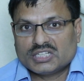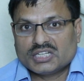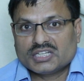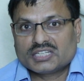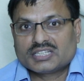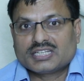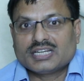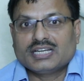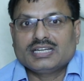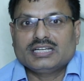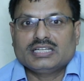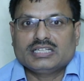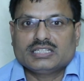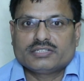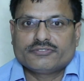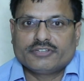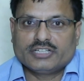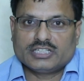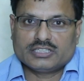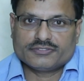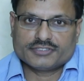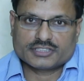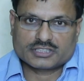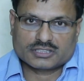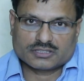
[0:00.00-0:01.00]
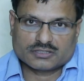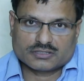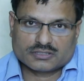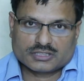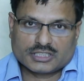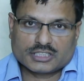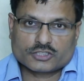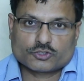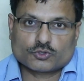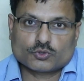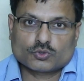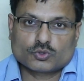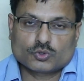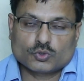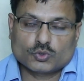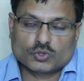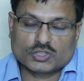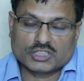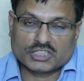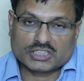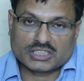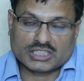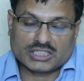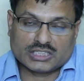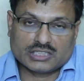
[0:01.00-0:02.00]
detailed evaluation. They should do
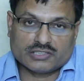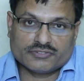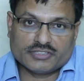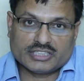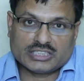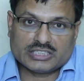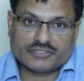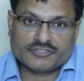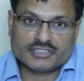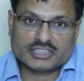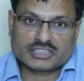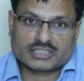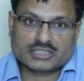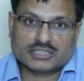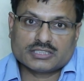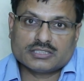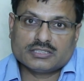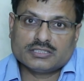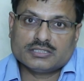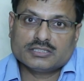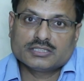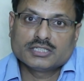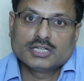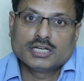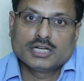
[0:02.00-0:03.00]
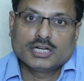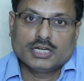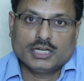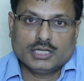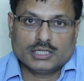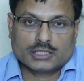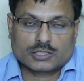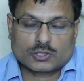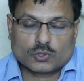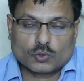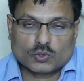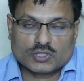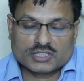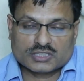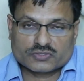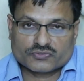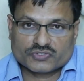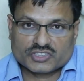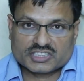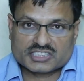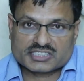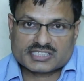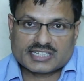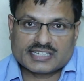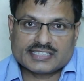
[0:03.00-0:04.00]
detailed evaluation including
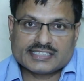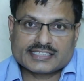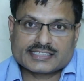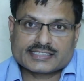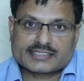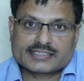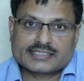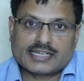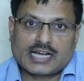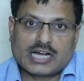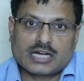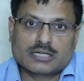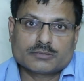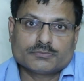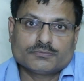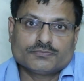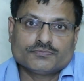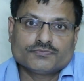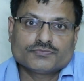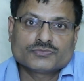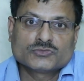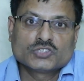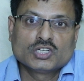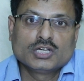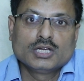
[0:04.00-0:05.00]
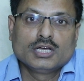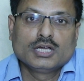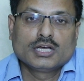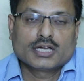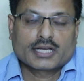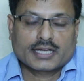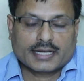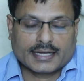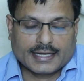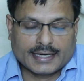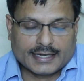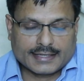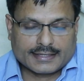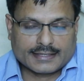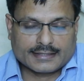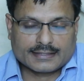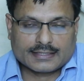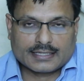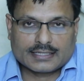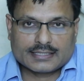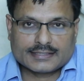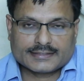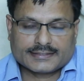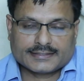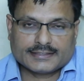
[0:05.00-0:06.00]
physical exam, gait
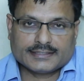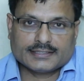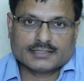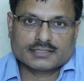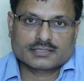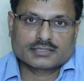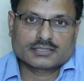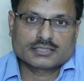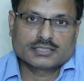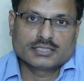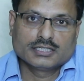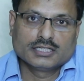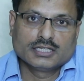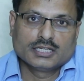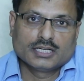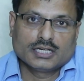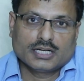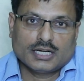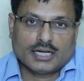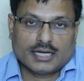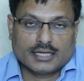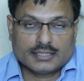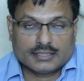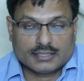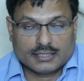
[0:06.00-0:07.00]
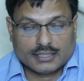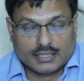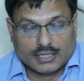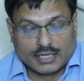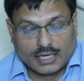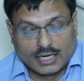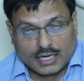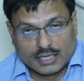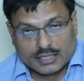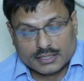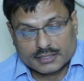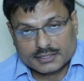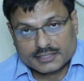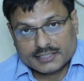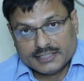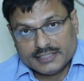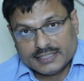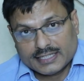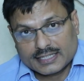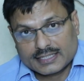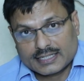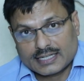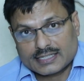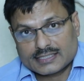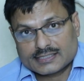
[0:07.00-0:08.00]
analysis and
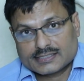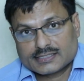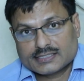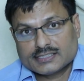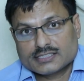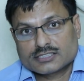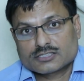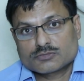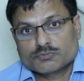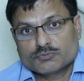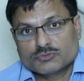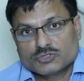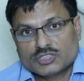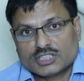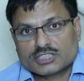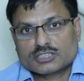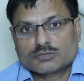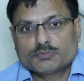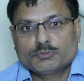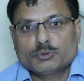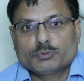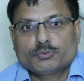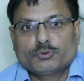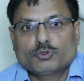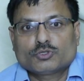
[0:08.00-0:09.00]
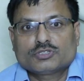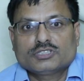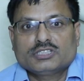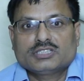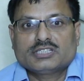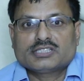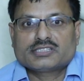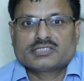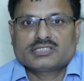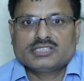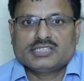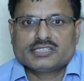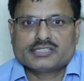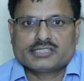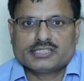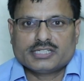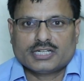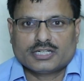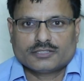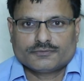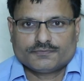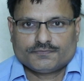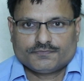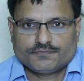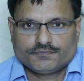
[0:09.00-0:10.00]
reanalysis just before the
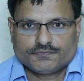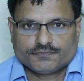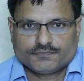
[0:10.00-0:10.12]
anesthesia.